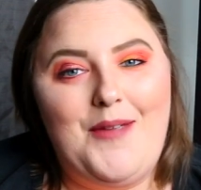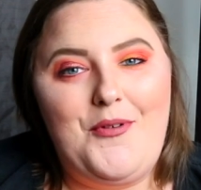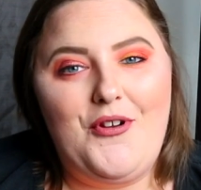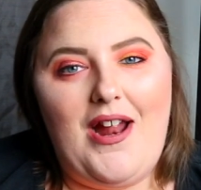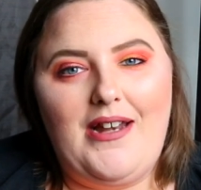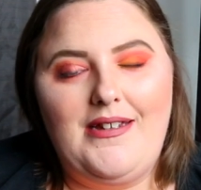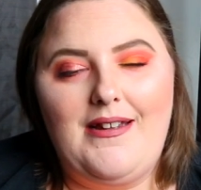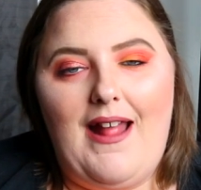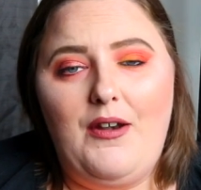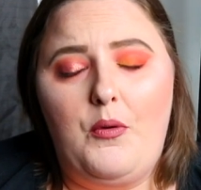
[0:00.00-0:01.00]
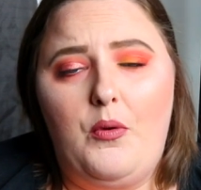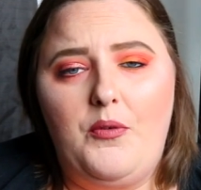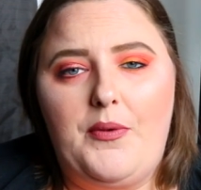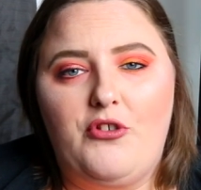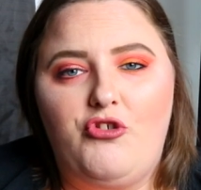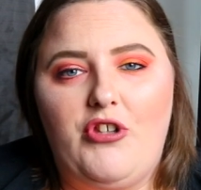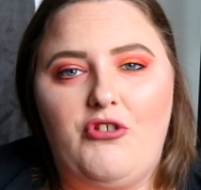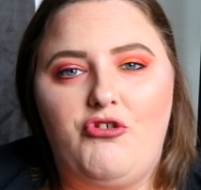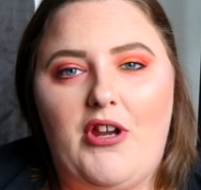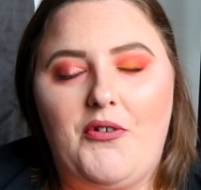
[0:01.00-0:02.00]
If you're not into that or weird shit
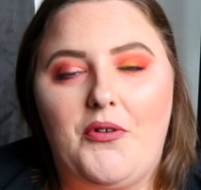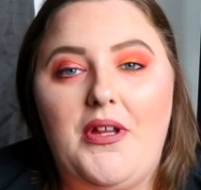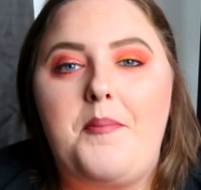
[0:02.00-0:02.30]
in general,